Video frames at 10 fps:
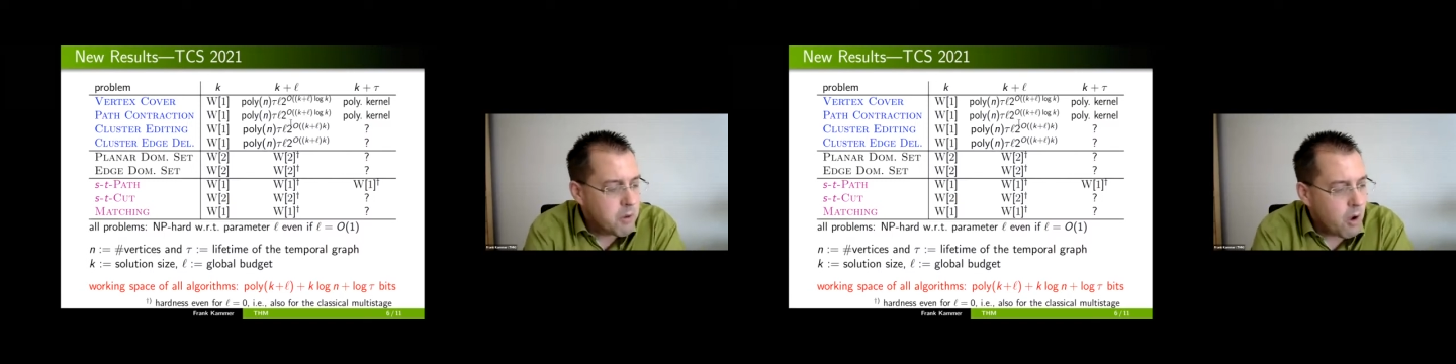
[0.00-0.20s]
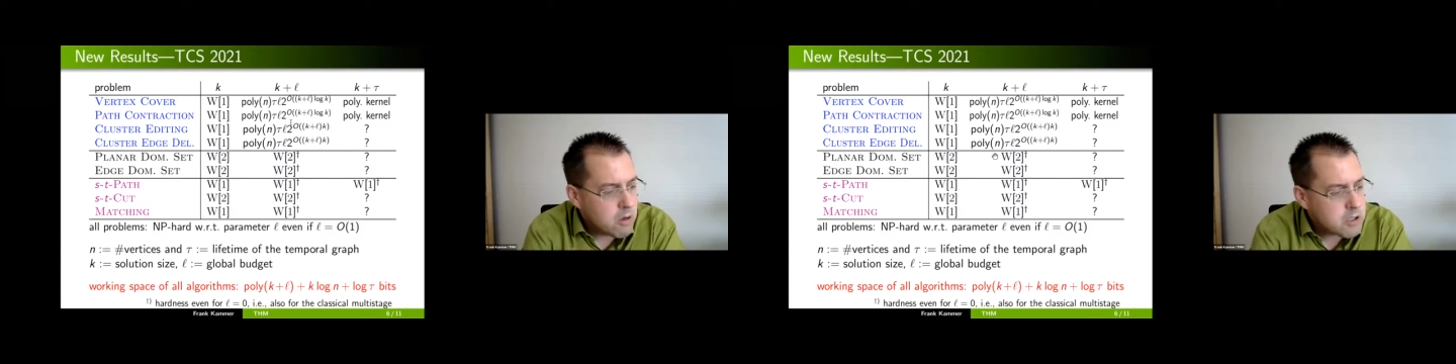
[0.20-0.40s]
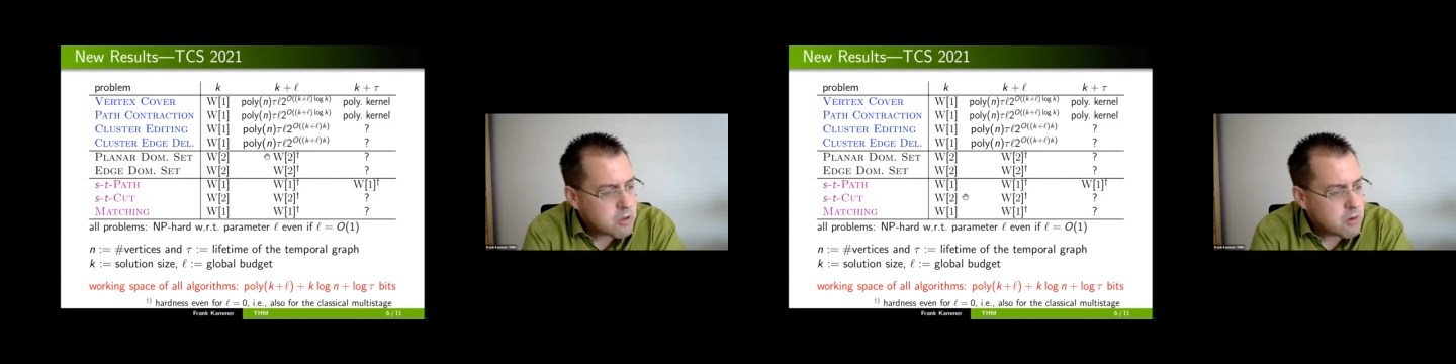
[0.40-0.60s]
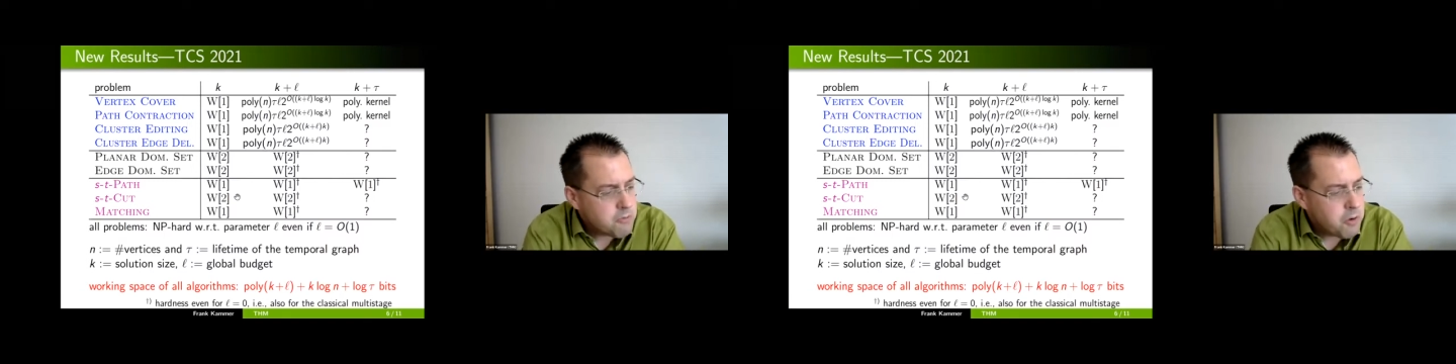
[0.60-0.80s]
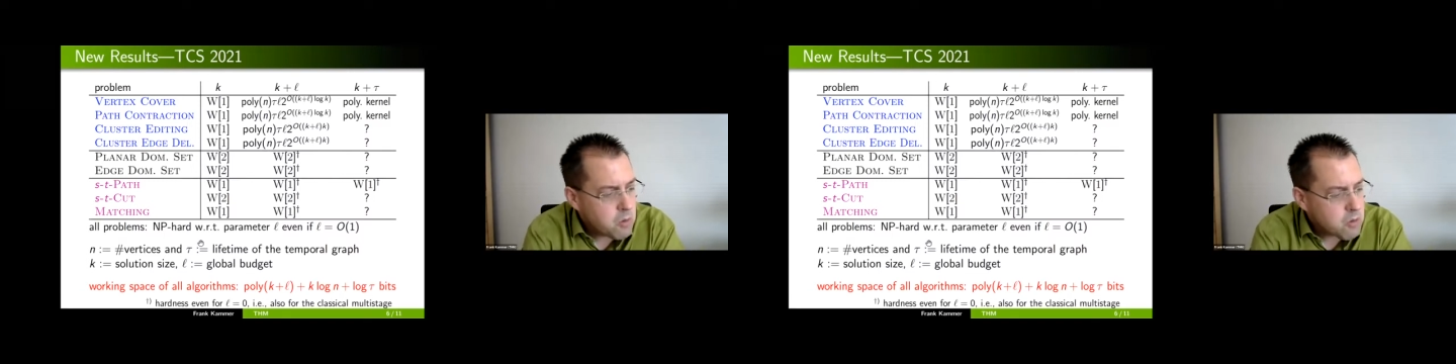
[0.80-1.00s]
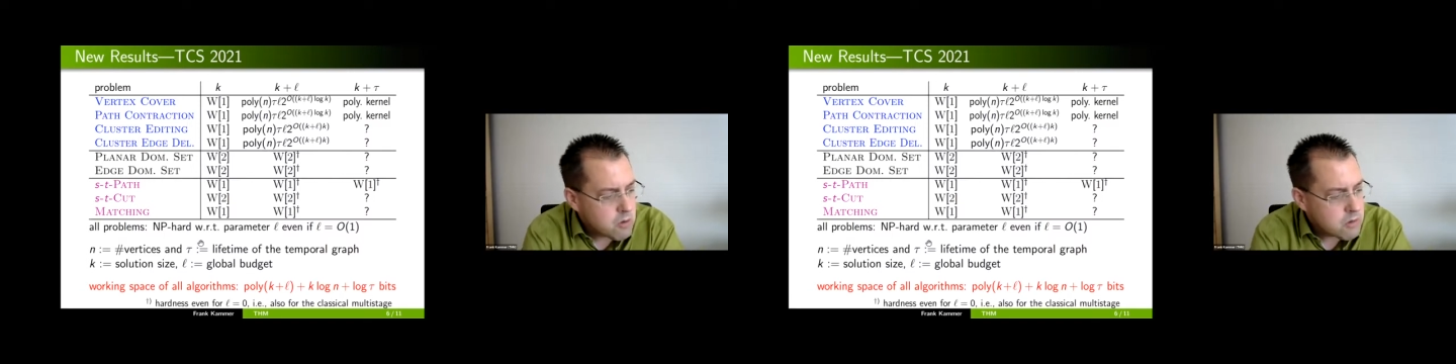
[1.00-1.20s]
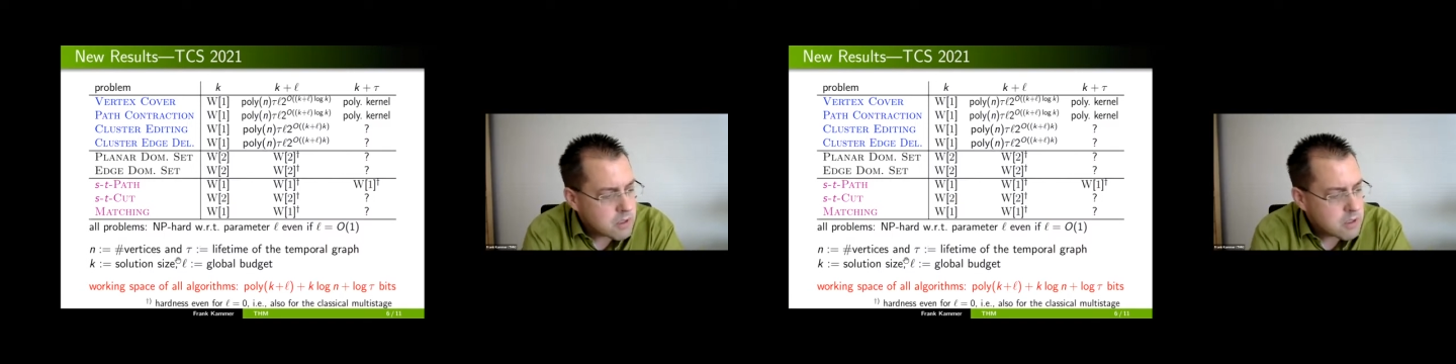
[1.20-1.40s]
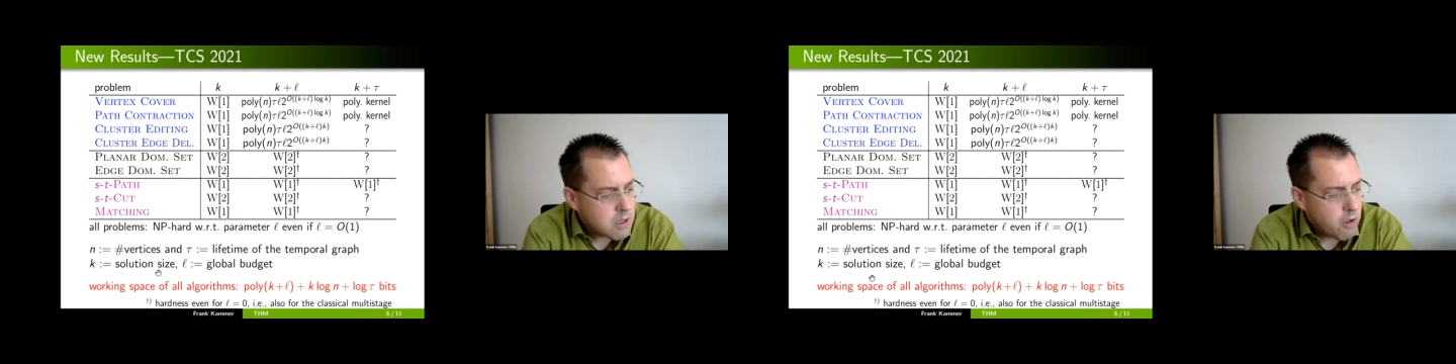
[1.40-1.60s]
we also
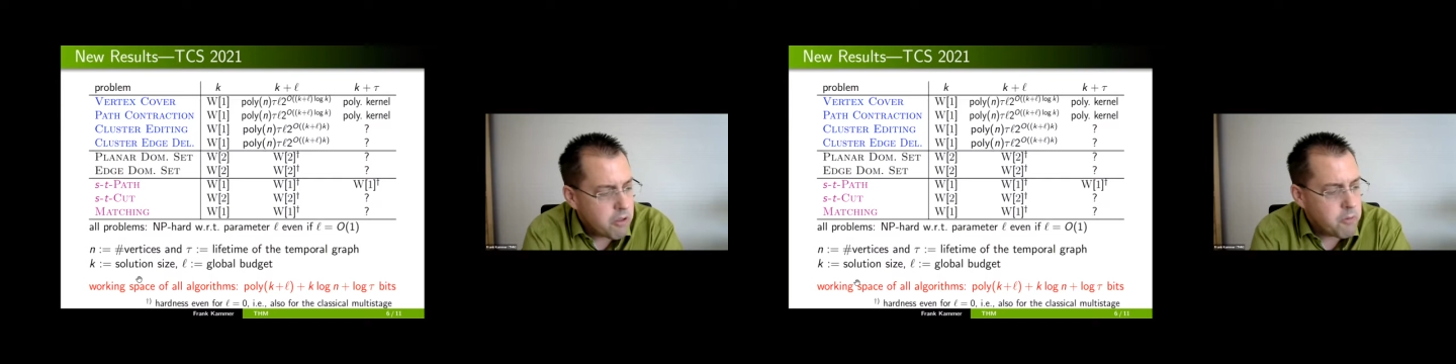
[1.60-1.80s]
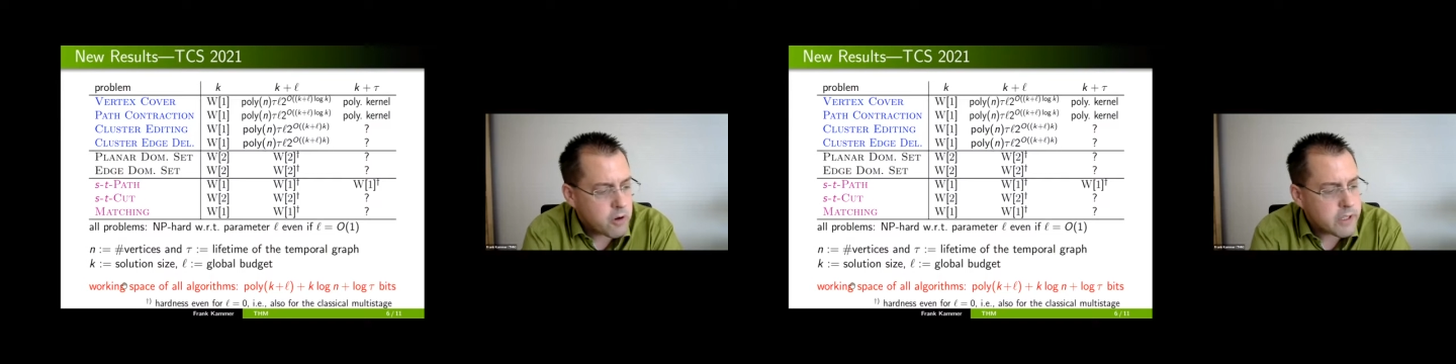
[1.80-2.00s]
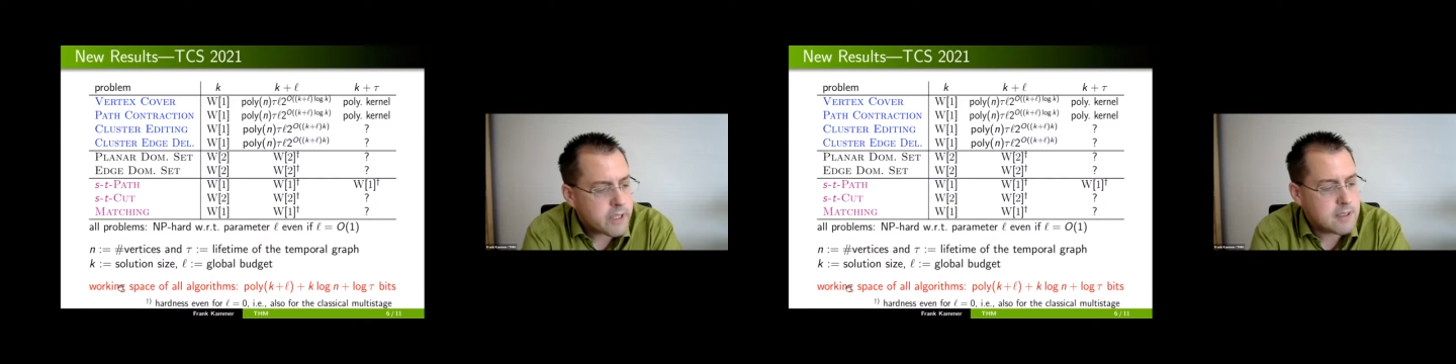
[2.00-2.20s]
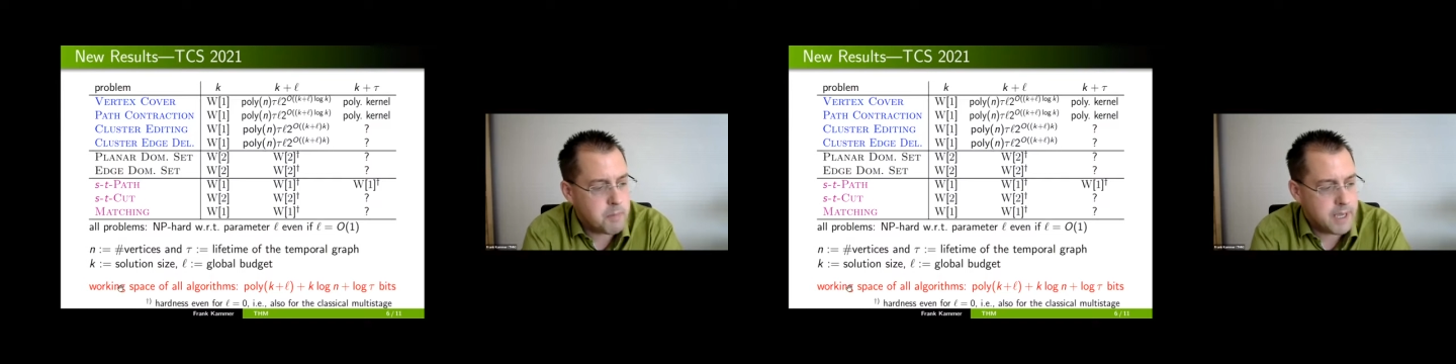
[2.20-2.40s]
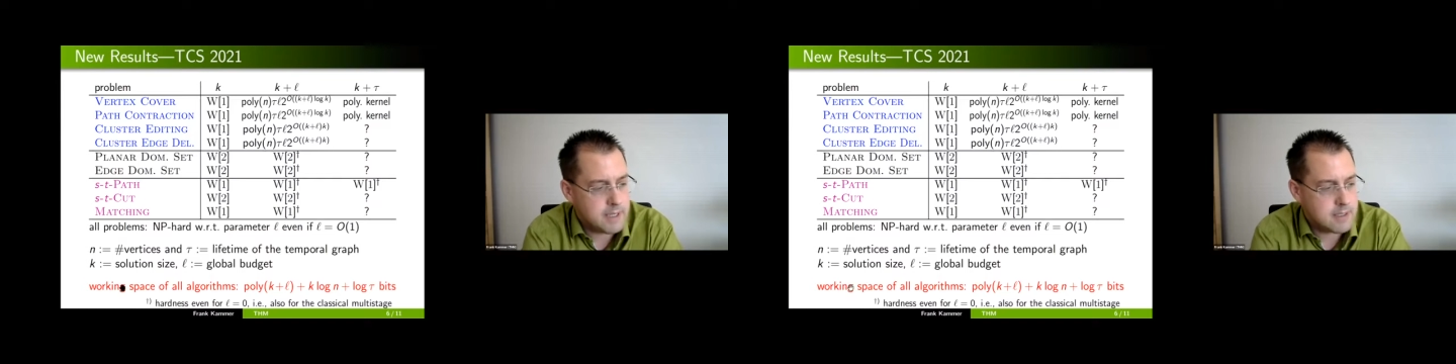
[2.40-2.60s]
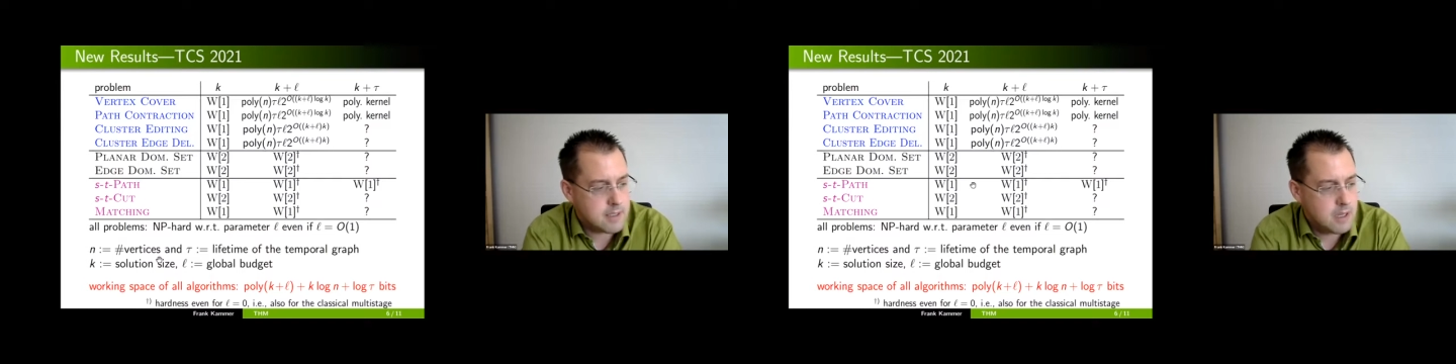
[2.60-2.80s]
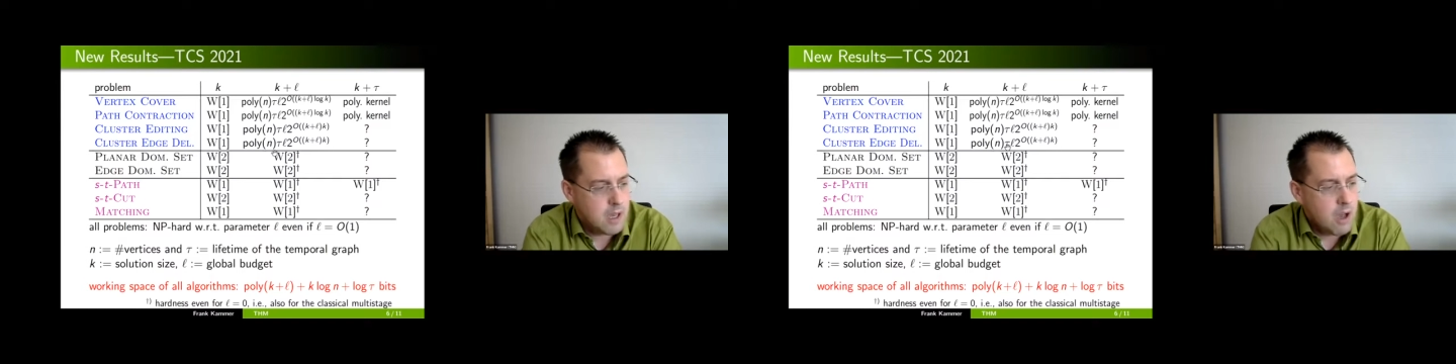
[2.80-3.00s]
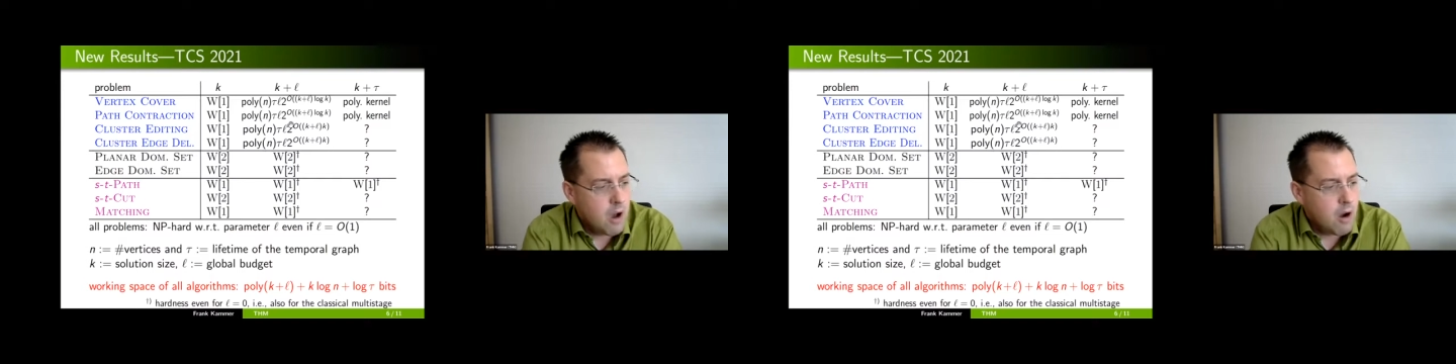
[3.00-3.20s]
focused on the working space.